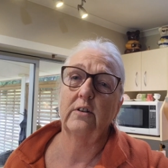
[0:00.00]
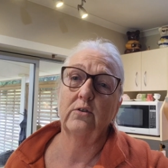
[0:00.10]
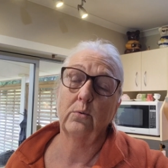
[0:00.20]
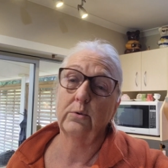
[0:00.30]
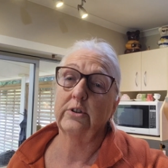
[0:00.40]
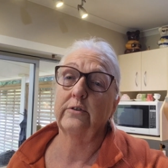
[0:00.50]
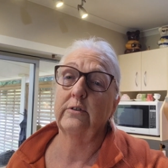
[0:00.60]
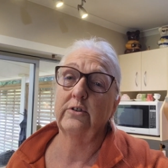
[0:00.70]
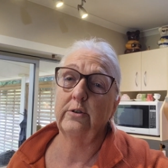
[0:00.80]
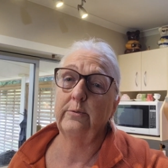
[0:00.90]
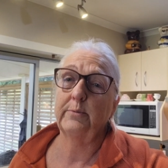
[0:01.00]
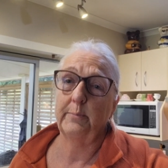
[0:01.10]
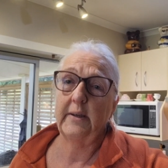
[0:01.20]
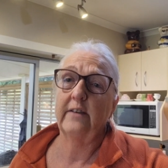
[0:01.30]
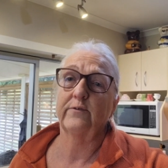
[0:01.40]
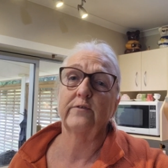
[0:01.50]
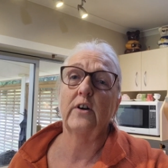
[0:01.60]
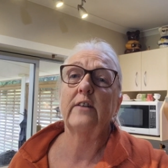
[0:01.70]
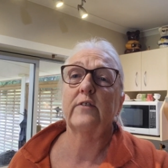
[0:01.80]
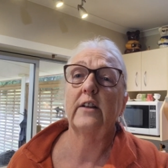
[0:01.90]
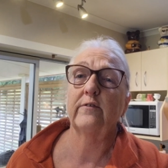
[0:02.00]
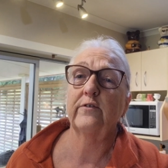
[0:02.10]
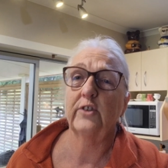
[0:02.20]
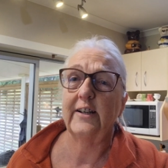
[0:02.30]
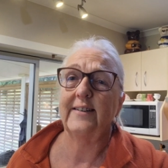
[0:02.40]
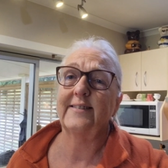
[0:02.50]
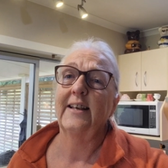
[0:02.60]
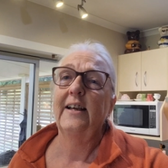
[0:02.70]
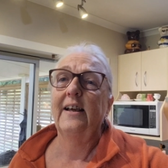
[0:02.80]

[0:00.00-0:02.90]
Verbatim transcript: in, order to prepare for fight, flight and freeze